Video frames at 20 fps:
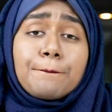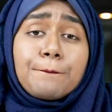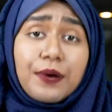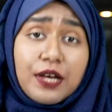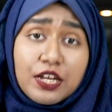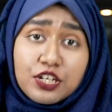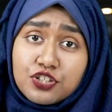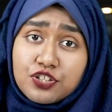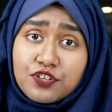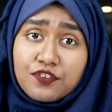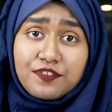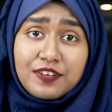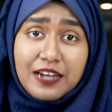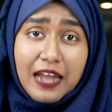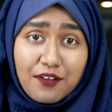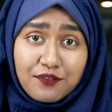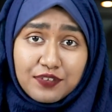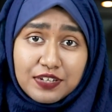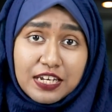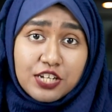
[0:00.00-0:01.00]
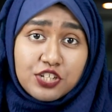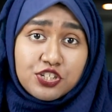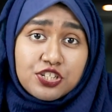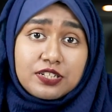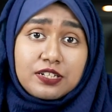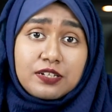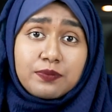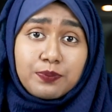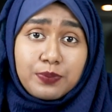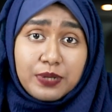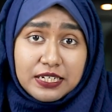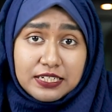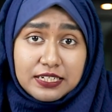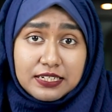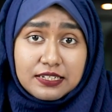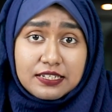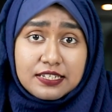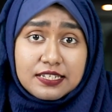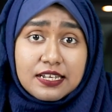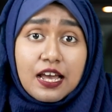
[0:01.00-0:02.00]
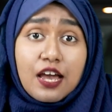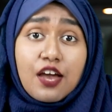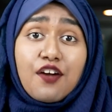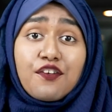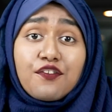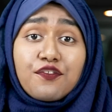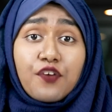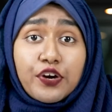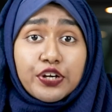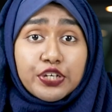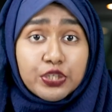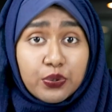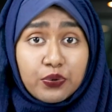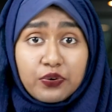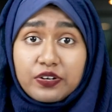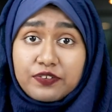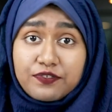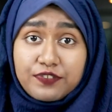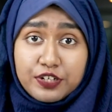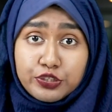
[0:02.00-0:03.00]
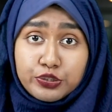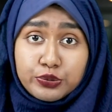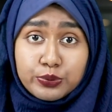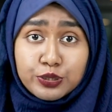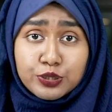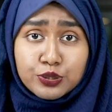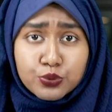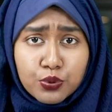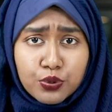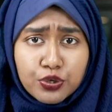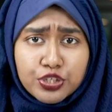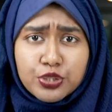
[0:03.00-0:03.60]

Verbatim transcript: bunch of navigational buttons for your virtual tour.